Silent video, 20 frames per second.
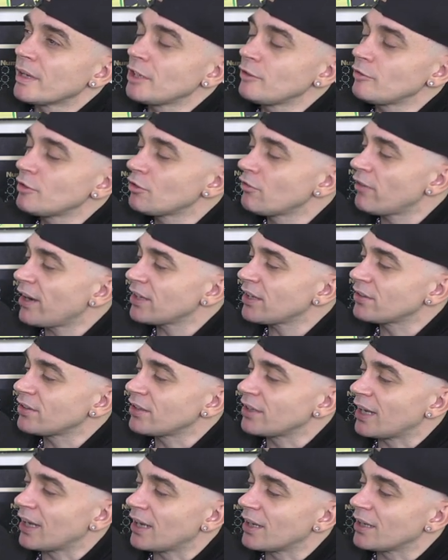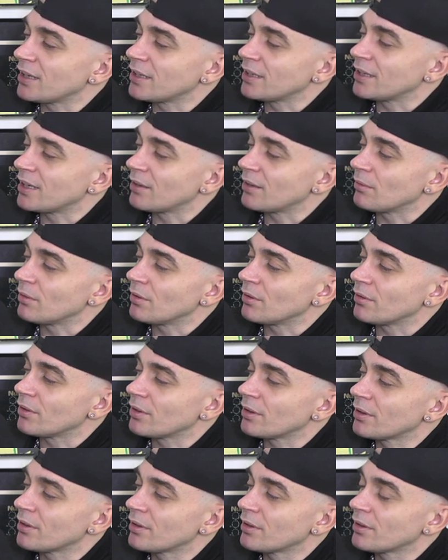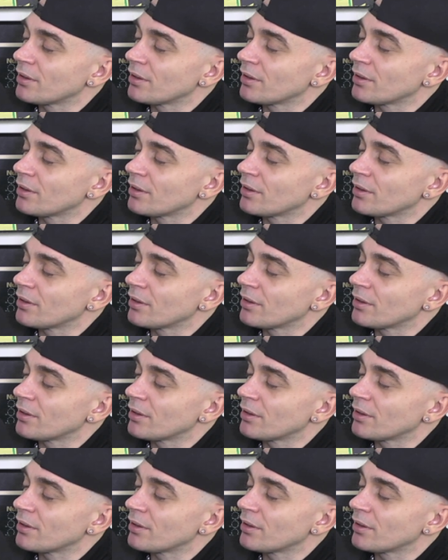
any regrets in that in that world?